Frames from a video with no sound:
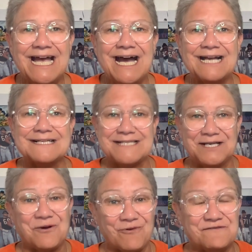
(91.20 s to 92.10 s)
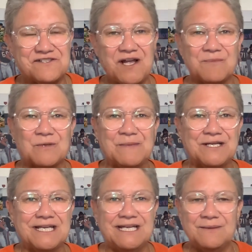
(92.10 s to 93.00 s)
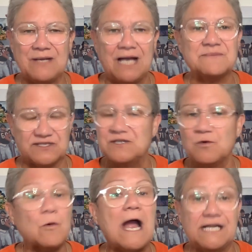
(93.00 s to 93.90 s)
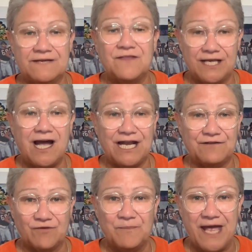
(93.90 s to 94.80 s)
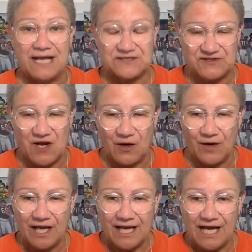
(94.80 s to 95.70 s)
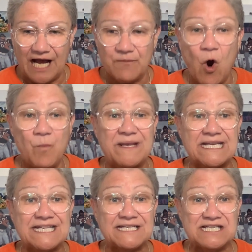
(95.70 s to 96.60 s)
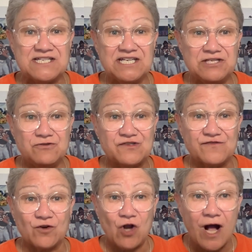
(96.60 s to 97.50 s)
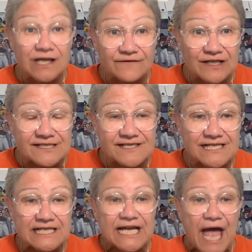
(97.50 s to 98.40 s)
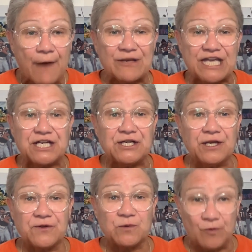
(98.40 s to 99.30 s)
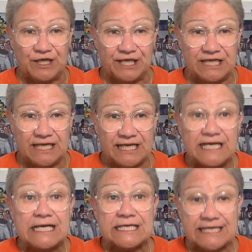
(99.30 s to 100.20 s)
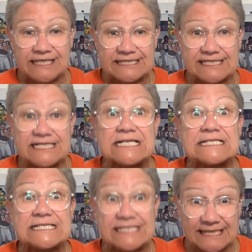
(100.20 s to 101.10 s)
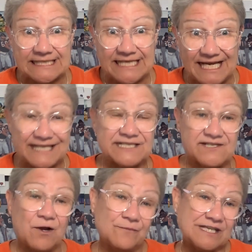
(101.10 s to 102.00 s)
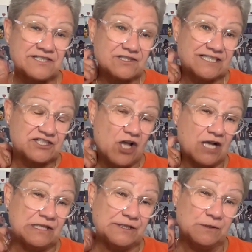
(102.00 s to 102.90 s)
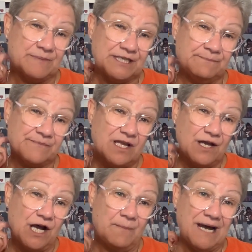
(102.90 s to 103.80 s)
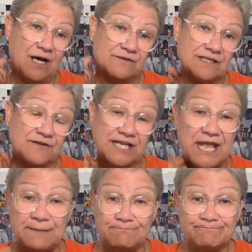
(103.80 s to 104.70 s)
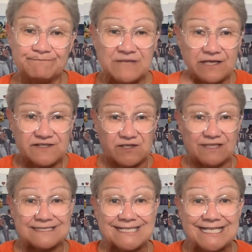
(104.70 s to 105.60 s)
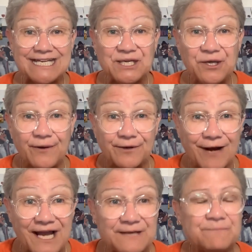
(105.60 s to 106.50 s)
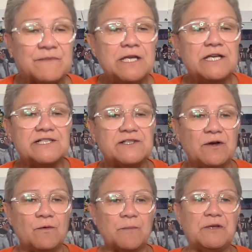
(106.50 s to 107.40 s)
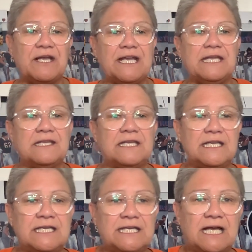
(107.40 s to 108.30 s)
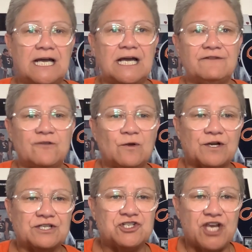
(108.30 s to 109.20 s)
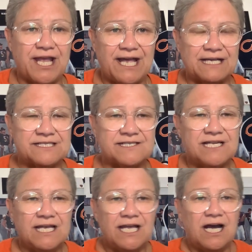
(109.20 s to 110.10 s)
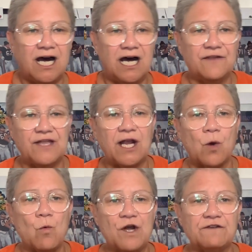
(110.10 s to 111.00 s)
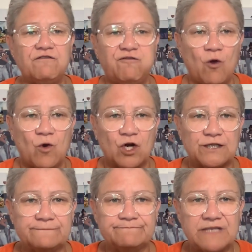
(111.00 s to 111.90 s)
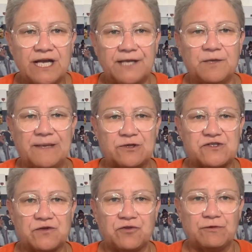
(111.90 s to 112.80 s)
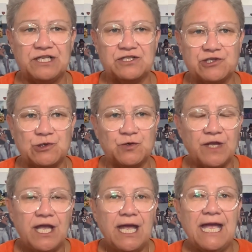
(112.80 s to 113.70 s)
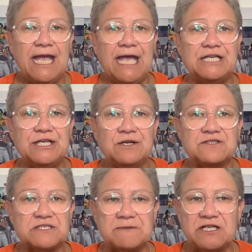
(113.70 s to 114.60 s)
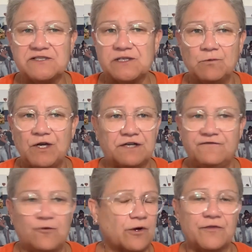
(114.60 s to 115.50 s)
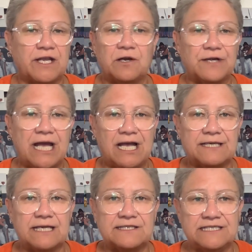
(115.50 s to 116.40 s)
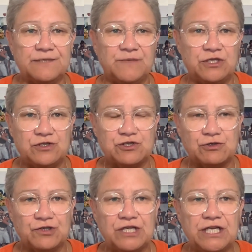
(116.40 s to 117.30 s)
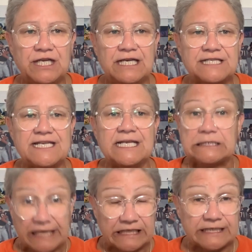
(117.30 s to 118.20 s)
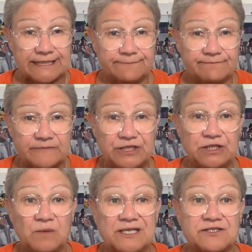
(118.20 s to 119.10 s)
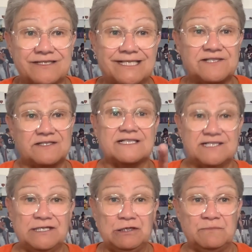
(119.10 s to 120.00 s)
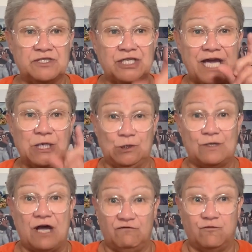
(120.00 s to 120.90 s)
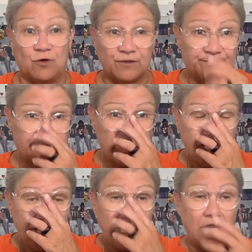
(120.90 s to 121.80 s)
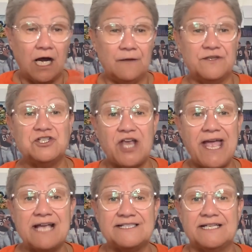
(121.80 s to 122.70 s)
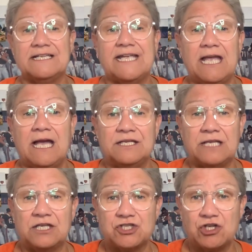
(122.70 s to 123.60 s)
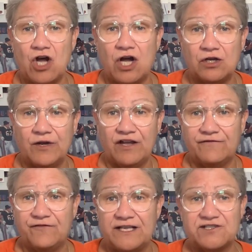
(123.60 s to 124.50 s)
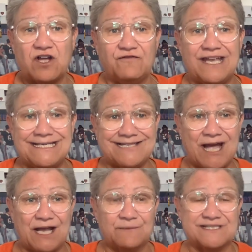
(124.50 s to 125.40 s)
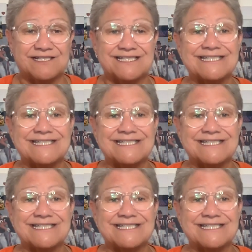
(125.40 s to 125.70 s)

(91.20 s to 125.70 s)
because I had a rough summer, but I'm still riding the high from that. So I'm hoping it continues for all of us and we get another win this Sunday. So let's talk a little bit about the game. So let's get into it, right? So we're playing the Florida Jags. They are 1-4. And the Bears are 3-2. And, just because they're 1-4, they are not a team that you should take lightly, because these are the teams you got to look out for. The Jags and Chicago have faced off 8 times since